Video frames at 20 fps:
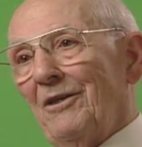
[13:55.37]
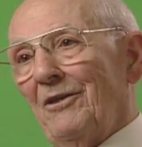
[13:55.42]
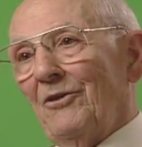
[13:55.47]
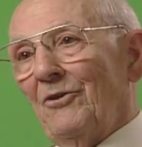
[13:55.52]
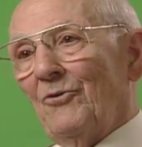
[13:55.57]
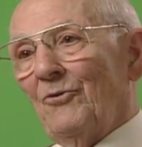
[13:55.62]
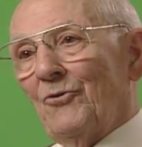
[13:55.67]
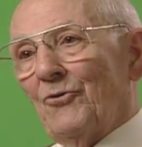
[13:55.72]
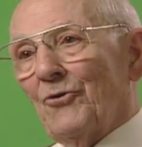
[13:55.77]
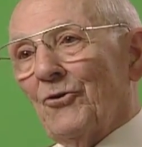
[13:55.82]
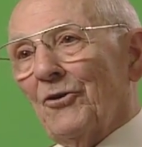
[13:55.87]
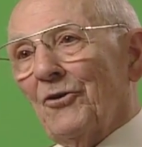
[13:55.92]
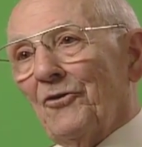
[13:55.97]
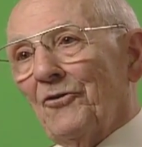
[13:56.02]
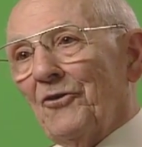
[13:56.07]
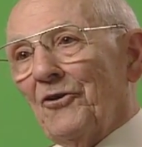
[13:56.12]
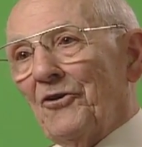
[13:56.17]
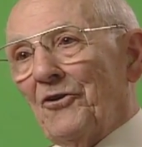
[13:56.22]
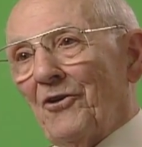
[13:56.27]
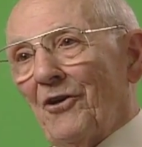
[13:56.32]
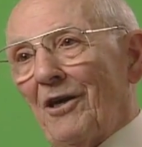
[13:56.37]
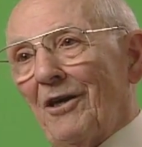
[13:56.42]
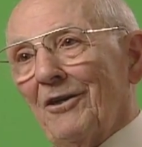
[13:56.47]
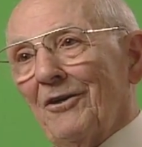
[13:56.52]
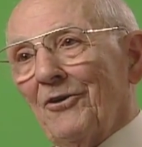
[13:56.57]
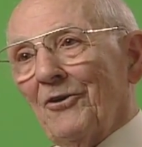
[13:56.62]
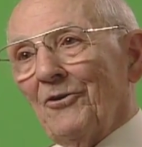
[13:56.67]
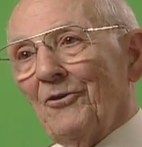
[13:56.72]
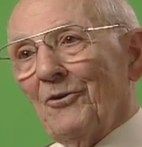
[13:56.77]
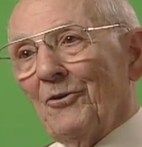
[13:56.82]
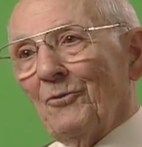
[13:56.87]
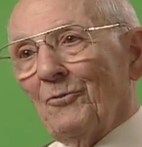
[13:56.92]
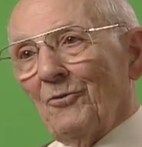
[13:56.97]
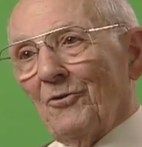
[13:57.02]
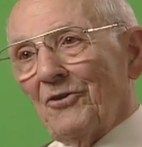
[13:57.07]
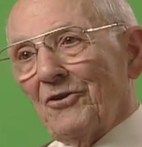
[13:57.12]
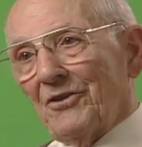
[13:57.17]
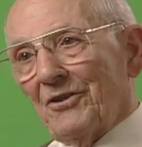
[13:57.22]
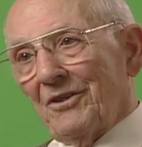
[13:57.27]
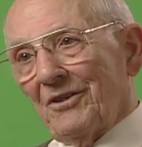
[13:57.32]
You took the doctor that
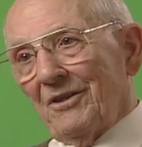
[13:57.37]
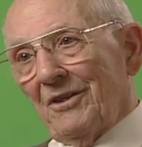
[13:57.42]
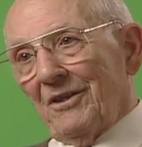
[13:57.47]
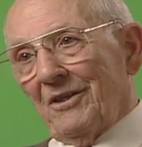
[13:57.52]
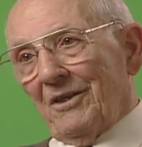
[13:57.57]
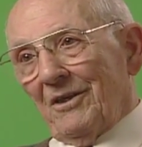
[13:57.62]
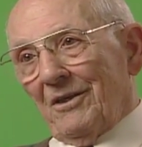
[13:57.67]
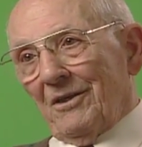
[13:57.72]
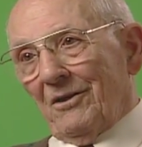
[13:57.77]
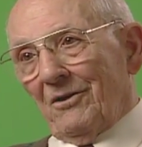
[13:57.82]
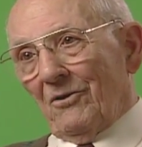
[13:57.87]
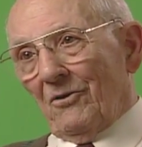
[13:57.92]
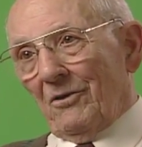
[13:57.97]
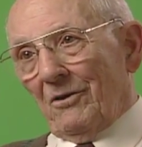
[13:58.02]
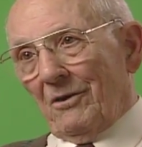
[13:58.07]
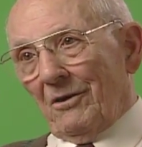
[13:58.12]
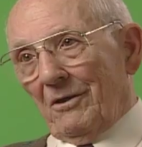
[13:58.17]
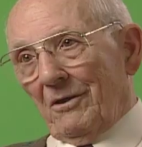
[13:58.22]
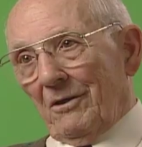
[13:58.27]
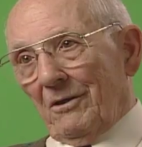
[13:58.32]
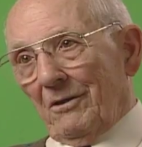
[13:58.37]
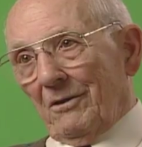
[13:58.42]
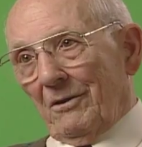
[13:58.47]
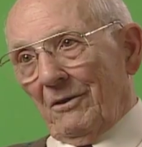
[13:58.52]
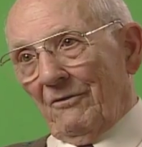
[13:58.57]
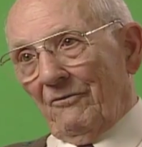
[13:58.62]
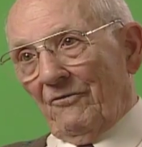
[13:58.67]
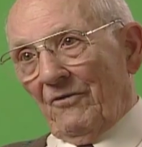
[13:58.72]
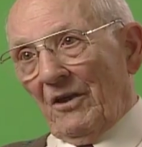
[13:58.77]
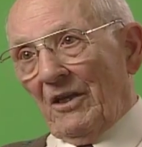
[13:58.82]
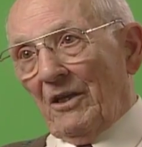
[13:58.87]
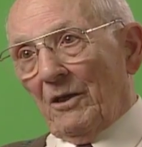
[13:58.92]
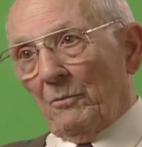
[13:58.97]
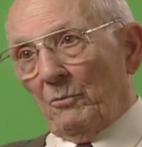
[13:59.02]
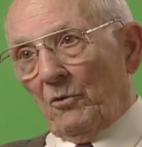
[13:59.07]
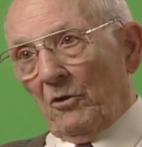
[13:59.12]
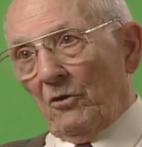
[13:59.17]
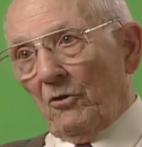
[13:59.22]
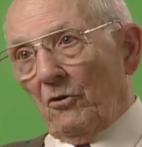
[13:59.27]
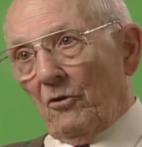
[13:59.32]
was
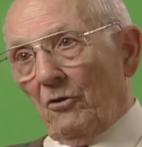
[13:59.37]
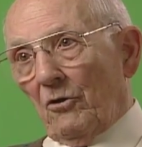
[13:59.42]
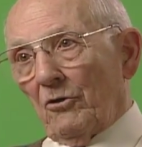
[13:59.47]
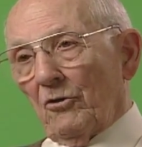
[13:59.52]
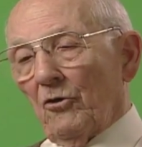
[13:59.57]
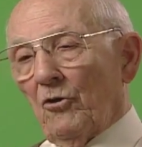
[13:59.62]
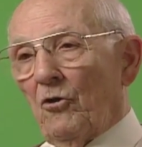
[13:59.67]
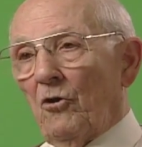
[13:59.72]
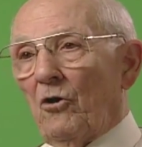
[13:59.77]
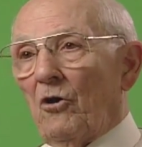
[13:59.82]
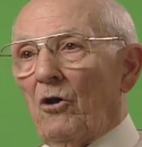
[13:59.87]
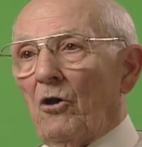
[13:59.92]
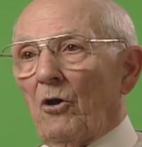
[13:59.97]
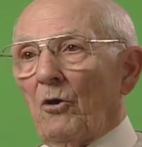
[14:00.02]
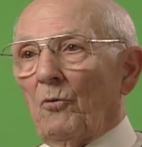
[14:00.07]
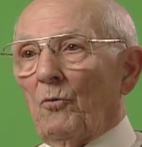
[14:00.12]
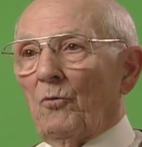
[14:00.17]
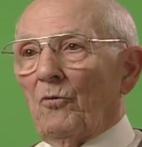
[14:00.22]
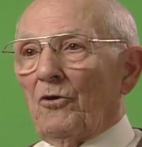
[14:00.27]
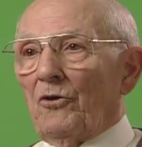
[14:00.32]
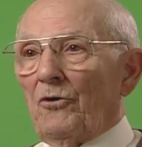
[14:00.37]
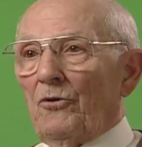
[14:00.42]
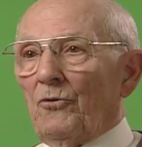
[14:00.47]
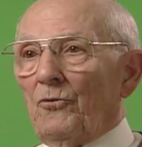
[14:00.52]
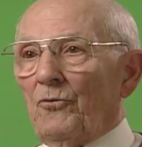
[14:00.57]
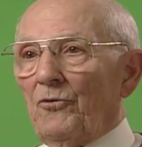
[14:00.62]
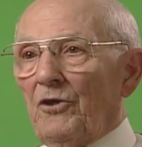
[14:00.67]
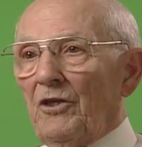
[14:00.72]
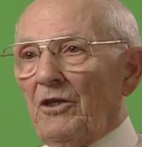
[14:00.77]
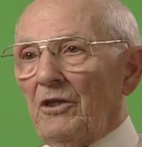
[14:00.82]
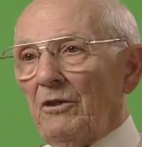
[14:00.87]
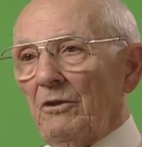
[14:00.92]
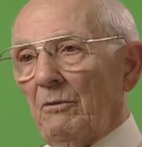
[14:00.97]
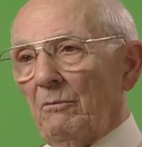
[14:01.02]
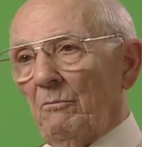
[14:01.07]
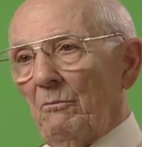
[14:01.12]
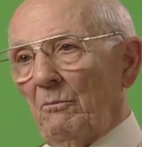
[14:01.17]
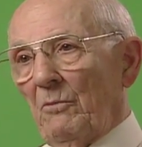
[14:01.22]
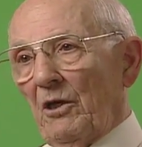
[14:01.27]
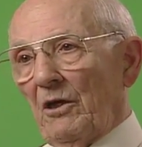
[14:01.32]
available on call when you needed
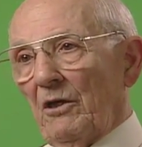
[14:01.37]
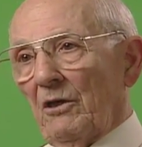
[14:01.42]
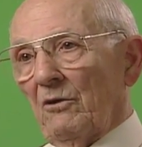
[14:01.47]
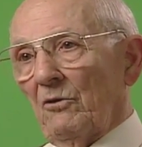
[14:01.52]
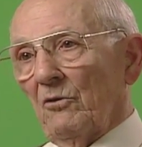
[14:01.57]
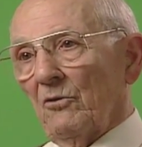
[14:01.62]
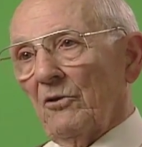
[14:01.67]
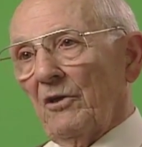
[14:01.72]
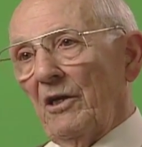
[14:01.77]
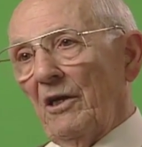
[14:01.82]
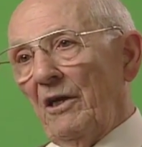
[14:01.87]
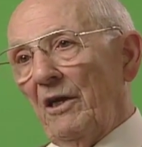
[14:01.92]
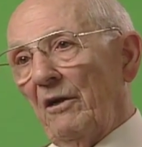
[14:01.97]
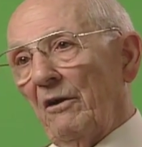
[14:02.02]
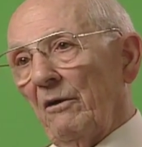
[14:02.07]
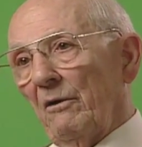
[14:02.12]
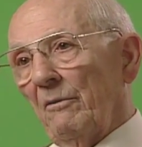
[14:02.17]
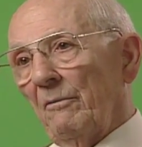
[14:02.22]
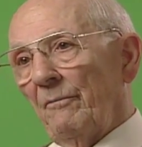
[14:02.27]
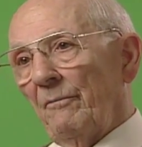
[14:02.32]
medical care.